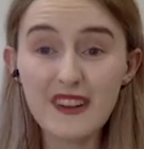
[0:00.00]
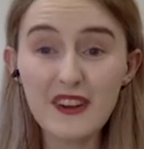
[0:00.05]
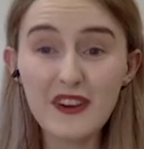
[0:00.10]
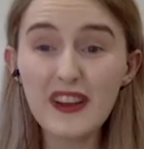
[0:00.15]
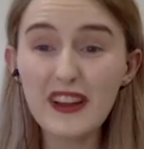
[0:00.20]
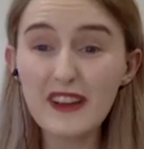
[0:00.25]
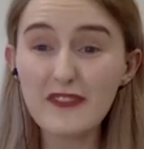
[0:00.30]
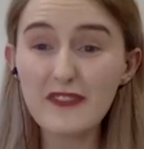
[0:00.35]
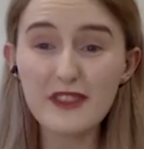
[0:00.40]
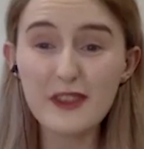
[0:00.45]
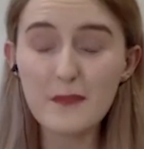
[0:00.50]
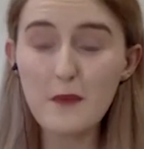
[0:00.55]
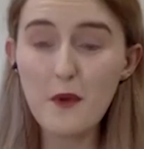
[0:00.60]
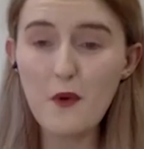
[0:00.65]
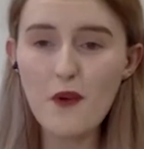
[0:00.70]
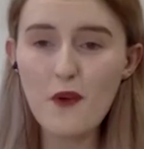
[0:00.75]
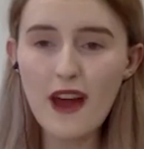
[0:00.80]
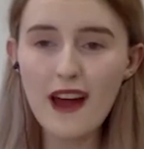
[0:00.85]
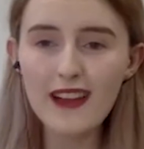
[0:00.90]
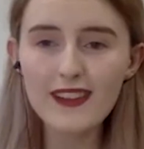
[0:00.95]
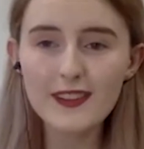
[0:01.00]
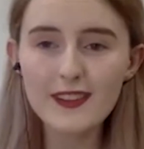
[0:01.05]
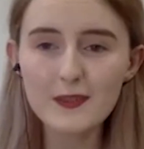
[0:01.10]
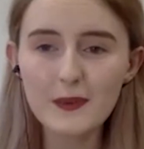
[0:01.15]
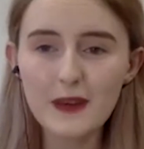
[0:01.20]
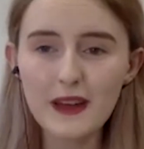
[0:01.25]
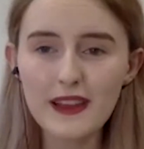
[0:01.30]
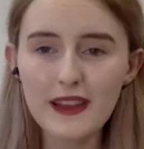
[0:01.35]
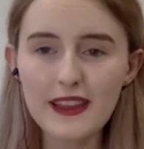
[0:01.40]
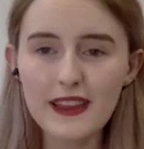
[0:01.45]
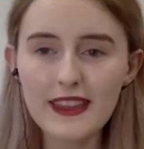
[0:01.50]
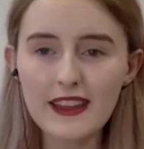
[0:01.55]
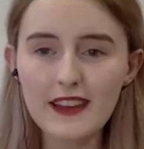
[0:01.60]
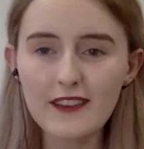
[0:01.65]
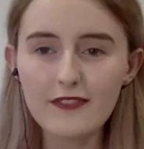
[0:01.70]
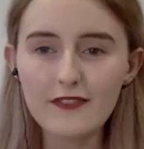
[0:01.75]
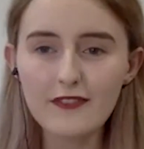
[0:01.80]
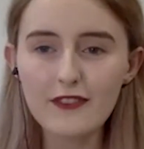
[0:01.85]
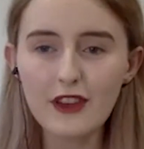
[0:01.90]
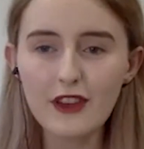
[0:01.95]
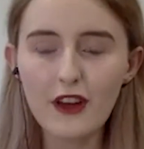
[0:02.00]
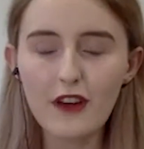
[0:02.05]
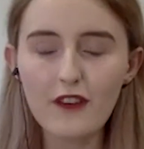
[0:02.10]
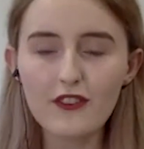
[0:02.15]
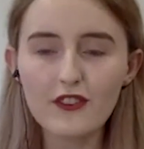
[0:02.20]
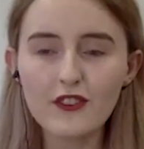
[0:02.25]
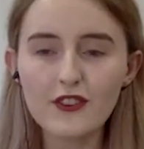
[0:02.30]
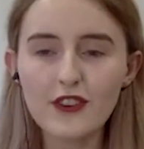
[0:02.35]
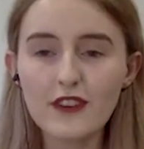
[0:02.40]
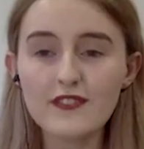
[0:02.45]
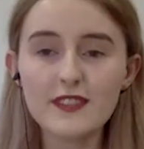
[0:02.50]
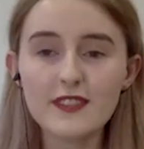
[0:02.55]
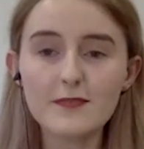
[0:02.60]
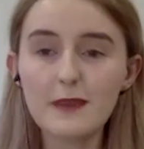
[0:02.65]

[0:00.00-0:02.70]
the morale as well. I think for a lot of the drivers,